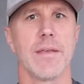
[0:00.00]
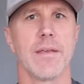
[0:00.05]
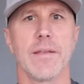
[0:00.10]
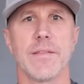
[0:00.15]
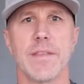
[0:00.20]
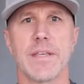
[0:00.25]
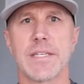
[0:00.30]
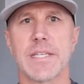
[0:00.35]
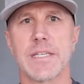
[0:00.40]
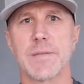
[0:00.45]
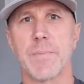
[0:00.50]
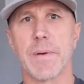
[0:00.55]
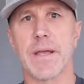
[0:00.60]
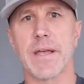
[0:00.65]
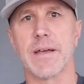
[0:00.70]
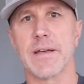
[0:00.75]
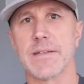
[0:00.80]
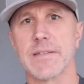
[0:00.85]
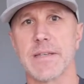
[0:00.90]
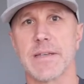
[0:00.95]
This is
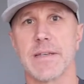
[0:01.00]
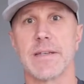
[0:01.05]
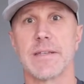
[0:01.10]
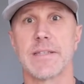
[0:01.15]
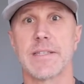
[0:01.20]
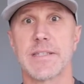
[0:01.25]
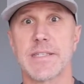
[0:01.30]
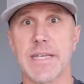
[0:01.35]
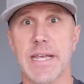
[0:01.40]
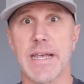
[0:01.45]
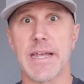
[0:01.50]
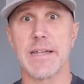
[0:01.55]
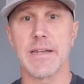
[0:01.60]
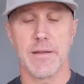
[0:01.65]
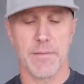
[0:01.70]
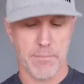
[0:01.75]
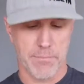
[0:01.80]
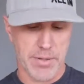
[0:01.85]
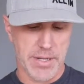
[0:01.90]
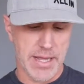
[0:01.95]
because
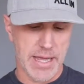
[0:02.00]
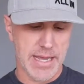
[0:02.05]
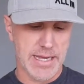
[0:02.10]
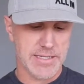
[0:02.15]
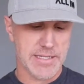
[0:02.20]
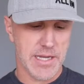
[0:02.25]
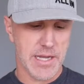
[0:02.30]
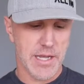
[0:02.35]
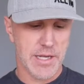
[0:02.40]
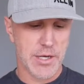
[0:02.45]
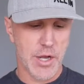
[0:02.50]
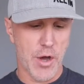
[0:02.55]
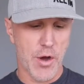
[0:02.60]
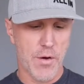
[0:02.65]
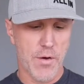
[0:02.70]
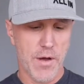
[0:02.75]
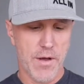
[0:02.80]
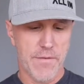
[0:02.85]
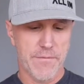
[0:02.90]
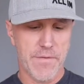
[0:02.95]
sin plays
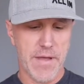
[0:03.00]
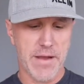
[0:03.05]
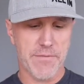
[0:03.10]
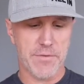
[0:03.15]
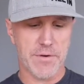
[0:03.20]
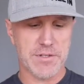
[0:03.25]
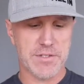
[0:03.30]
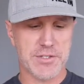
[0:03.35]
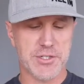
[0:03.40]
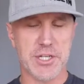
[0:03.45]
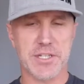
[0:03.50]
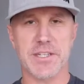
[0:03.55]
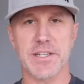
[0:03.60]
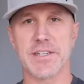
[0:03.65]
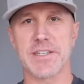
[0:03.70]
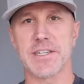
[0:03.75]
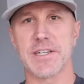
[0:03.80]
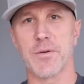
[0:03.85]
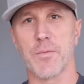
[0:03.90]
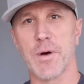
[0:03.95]
no favorites. Just
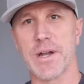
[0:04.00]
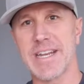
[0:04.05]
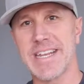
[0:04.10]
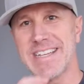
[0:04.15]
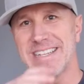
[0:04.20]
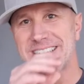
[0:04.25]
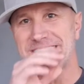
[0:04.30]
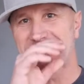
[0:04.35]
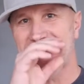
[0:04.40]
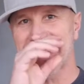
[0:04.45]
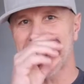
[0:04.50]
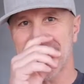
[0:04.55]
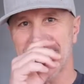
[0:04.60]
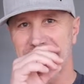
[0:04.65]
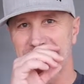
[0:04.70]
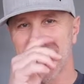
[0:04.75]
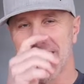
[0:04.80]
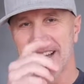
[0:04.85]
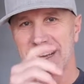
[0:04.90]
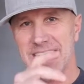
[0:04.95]
listen to what he says
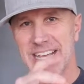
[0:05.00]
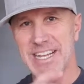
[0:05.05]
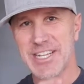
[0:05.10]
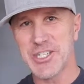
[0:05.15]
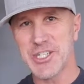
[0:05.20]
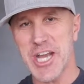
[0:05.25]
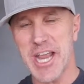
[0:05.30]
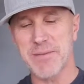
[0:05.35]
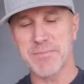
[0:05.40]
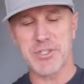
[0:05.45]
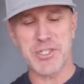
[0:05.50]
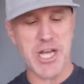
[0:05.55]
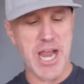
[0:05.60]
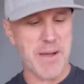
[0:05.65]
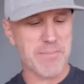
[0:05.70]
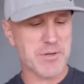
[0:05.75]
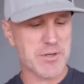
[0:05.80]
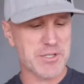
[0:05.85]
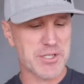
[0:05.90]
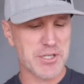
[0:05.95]
here in James
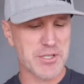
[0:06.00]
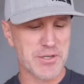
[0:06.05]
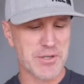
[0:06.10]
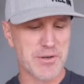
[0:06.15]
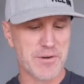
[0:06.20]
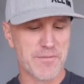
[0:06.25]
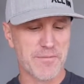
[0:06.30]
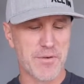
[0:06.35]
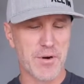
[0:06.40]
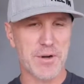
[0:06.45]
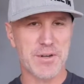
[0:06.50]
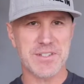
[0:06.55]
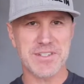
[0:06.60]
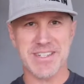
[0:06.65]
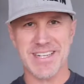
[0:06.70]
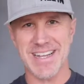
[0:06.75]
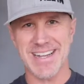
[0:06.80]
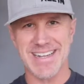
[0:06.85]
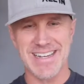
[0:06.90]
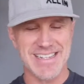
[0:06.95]
chapter 2, verse
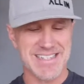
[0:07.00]
10.